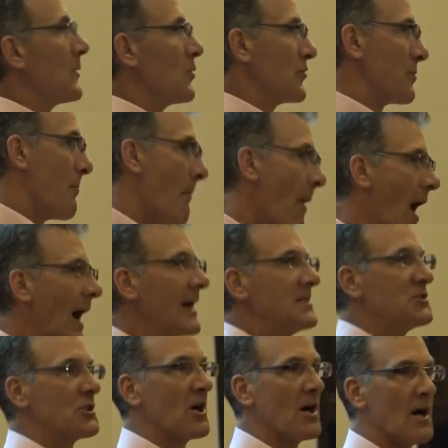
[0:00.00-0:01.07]
it was my
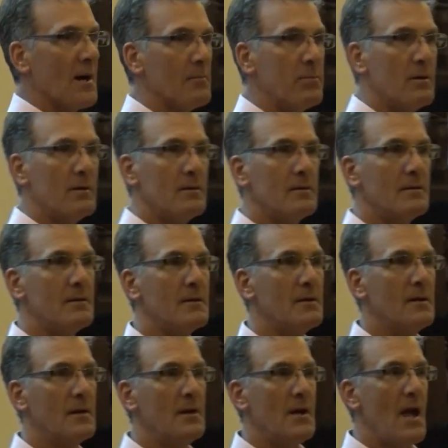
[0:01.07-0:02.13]
job
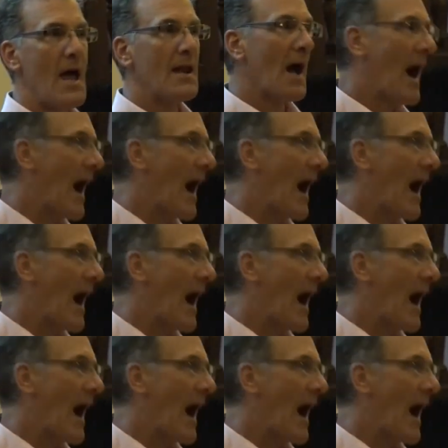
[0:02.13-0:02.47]
and